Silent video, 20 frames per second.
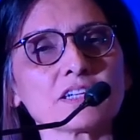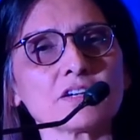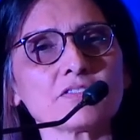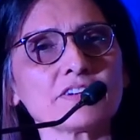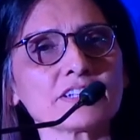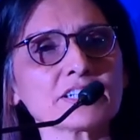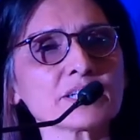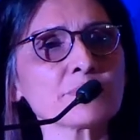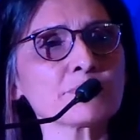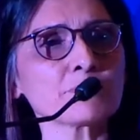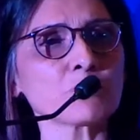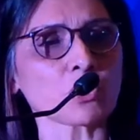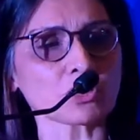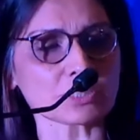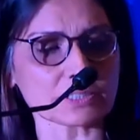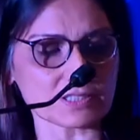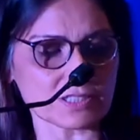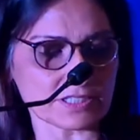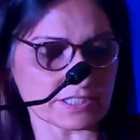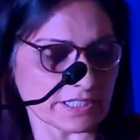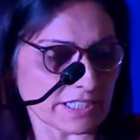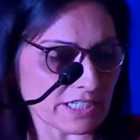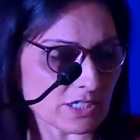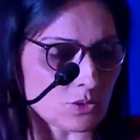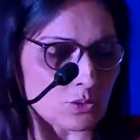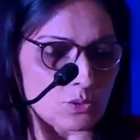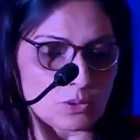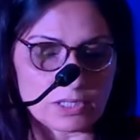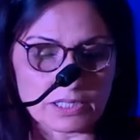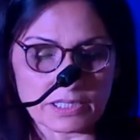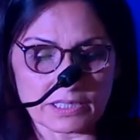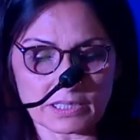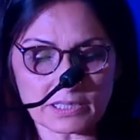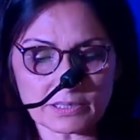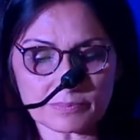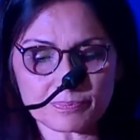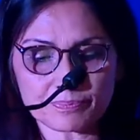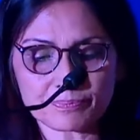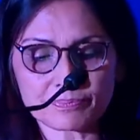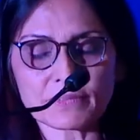a very important stakeholder,
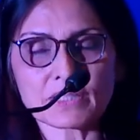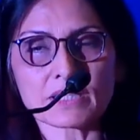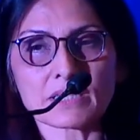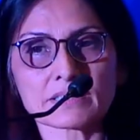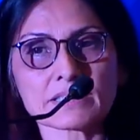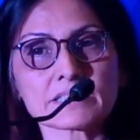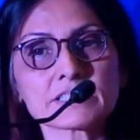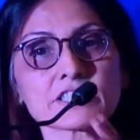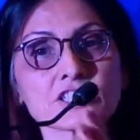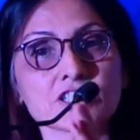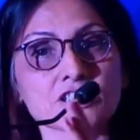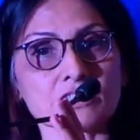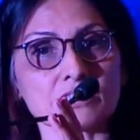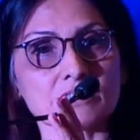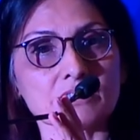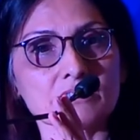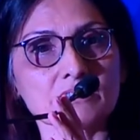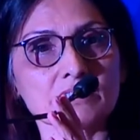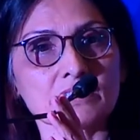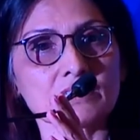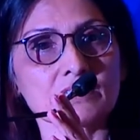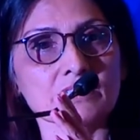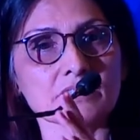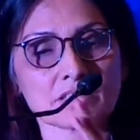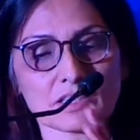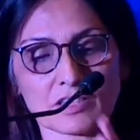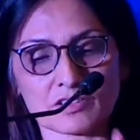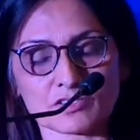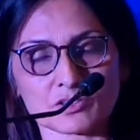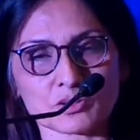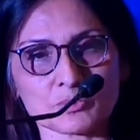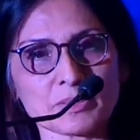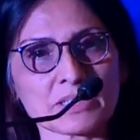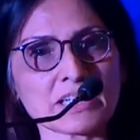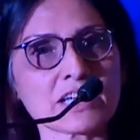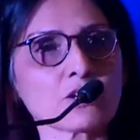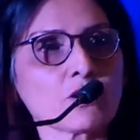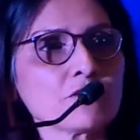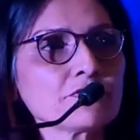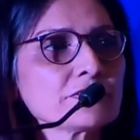the teacher in the classroom.
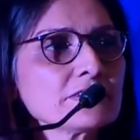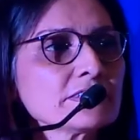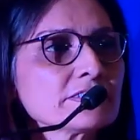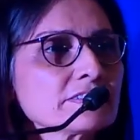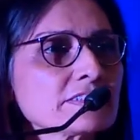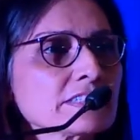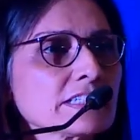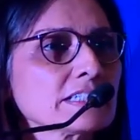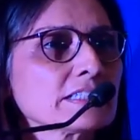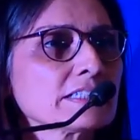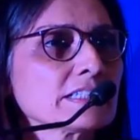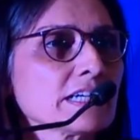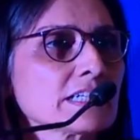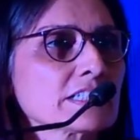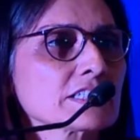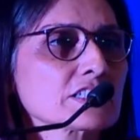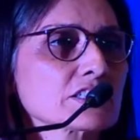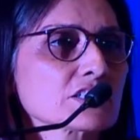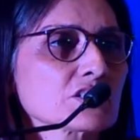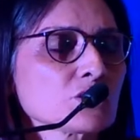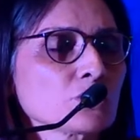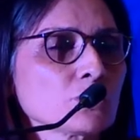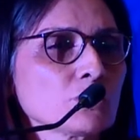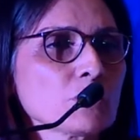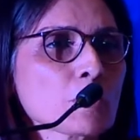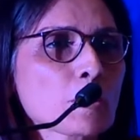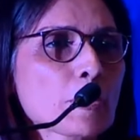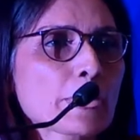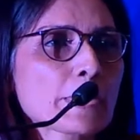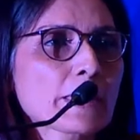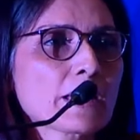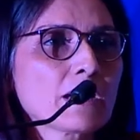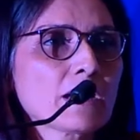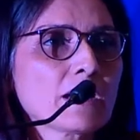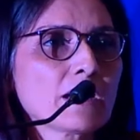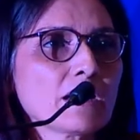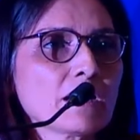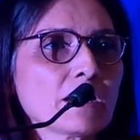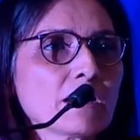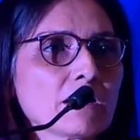And I often say that, you know,
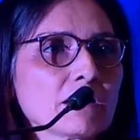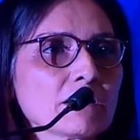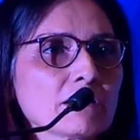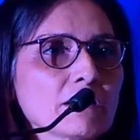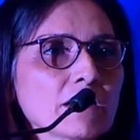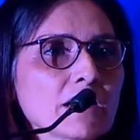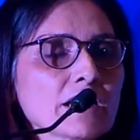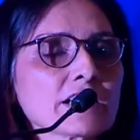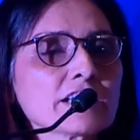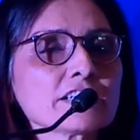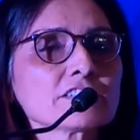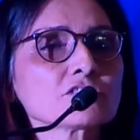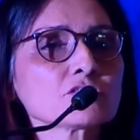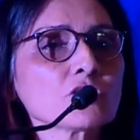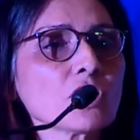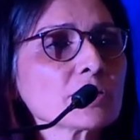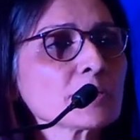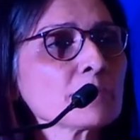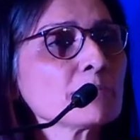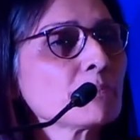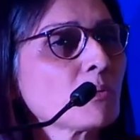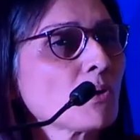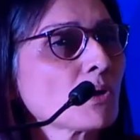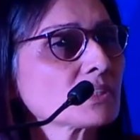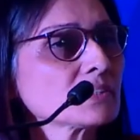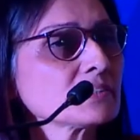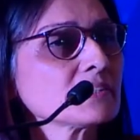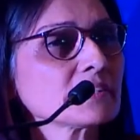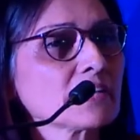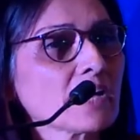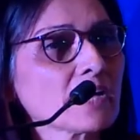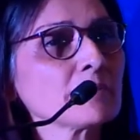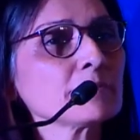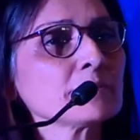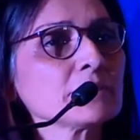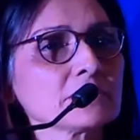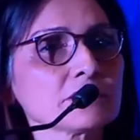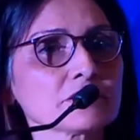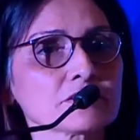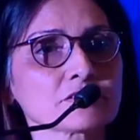uh, it's not important that I am
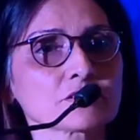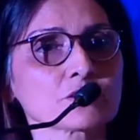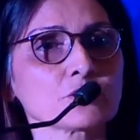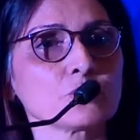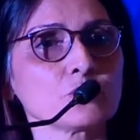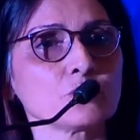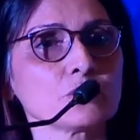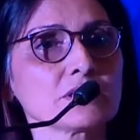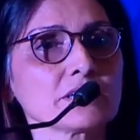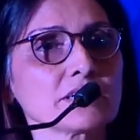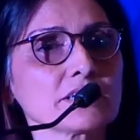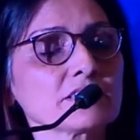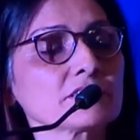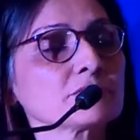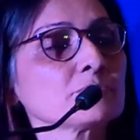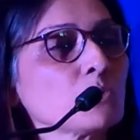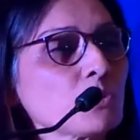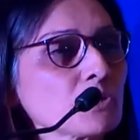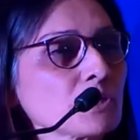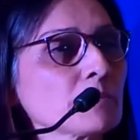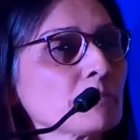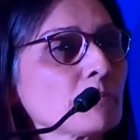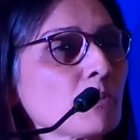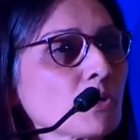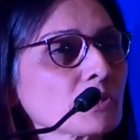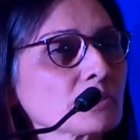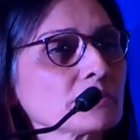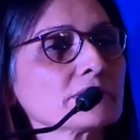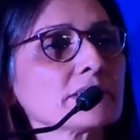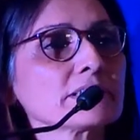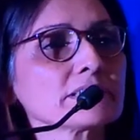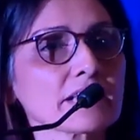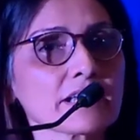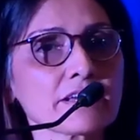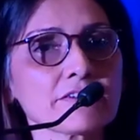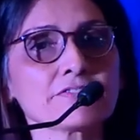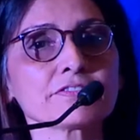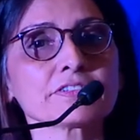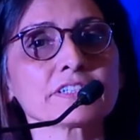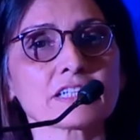in the school, it's more important that
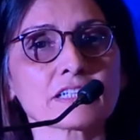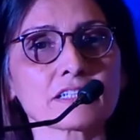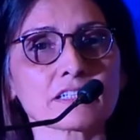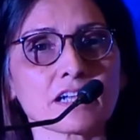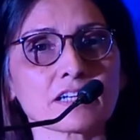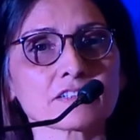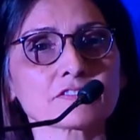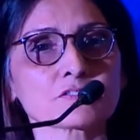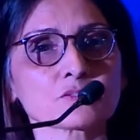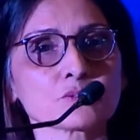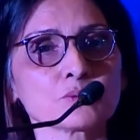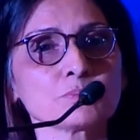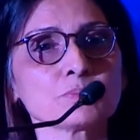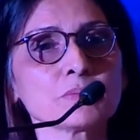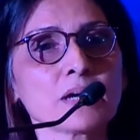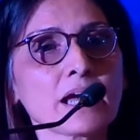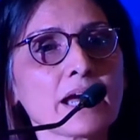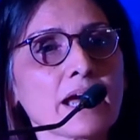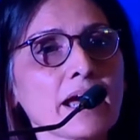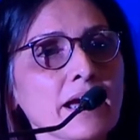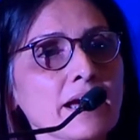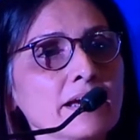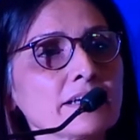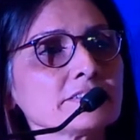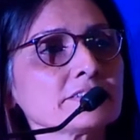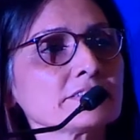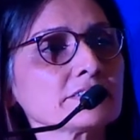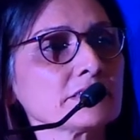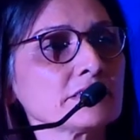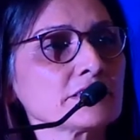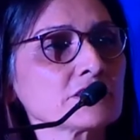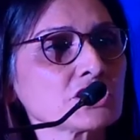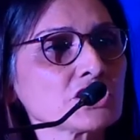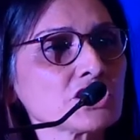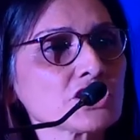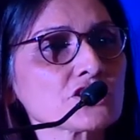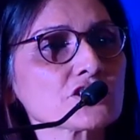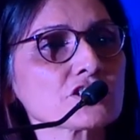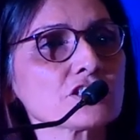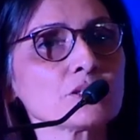every classroom has a
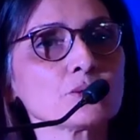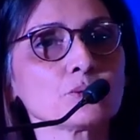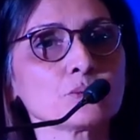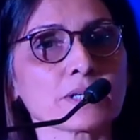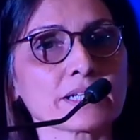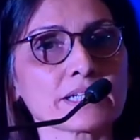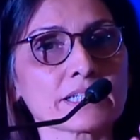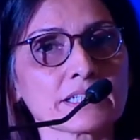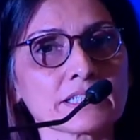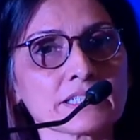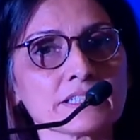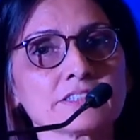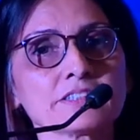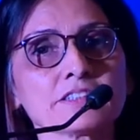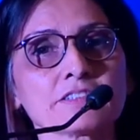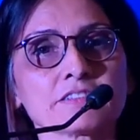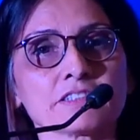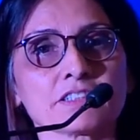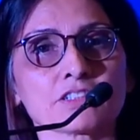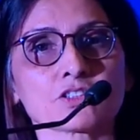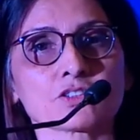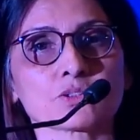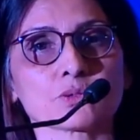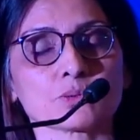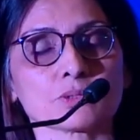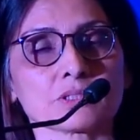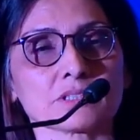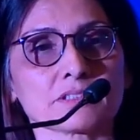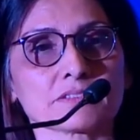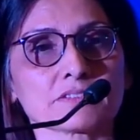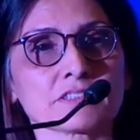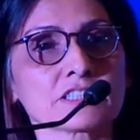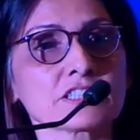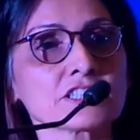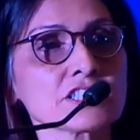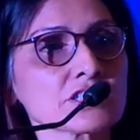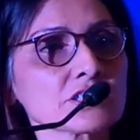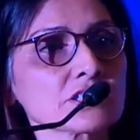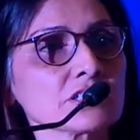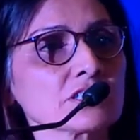teacher who engages her students. The
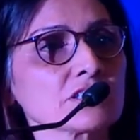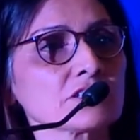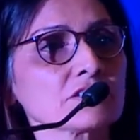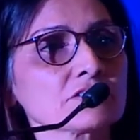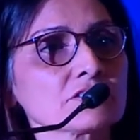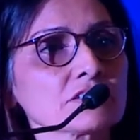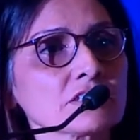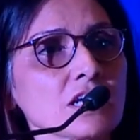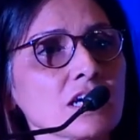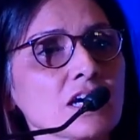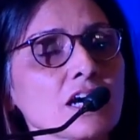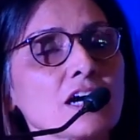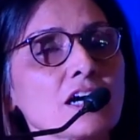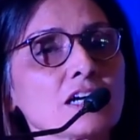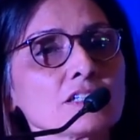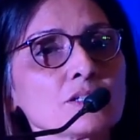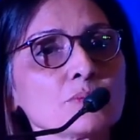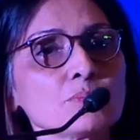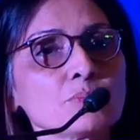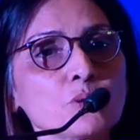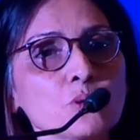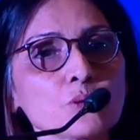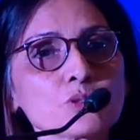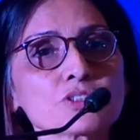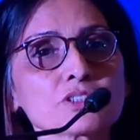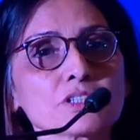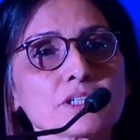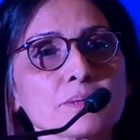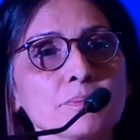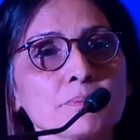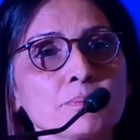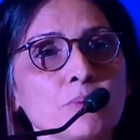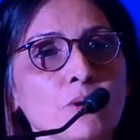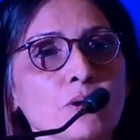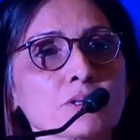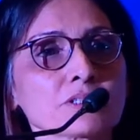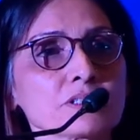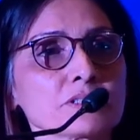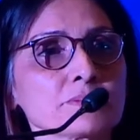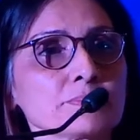teacher is the most
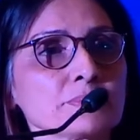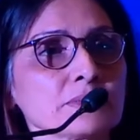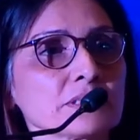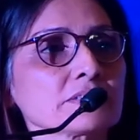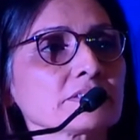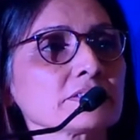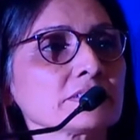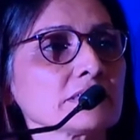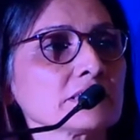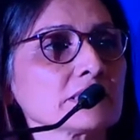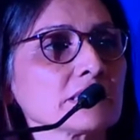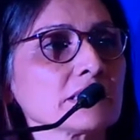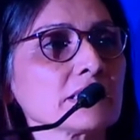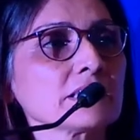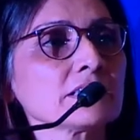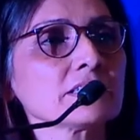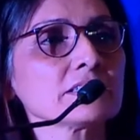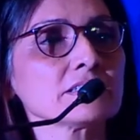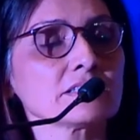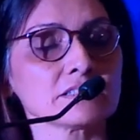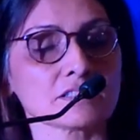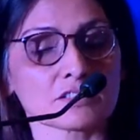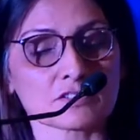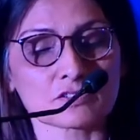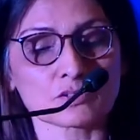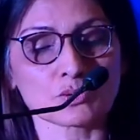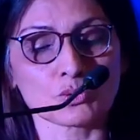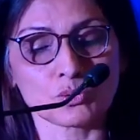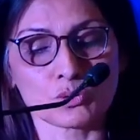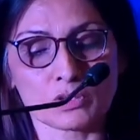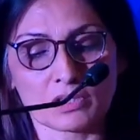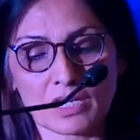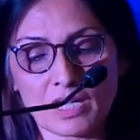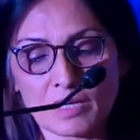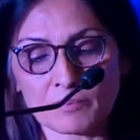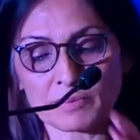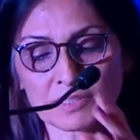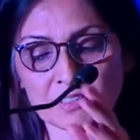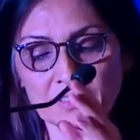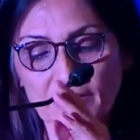important person in the school
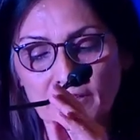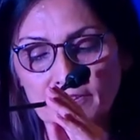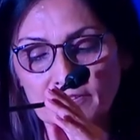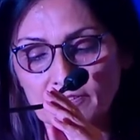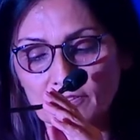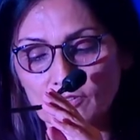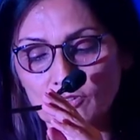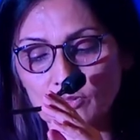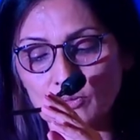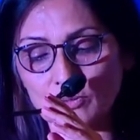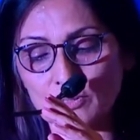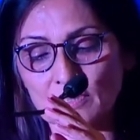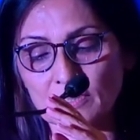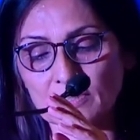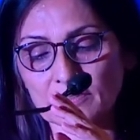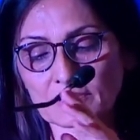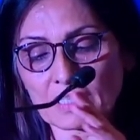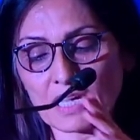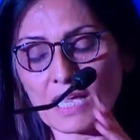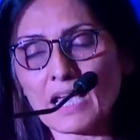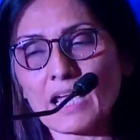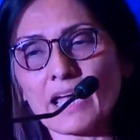besides the students.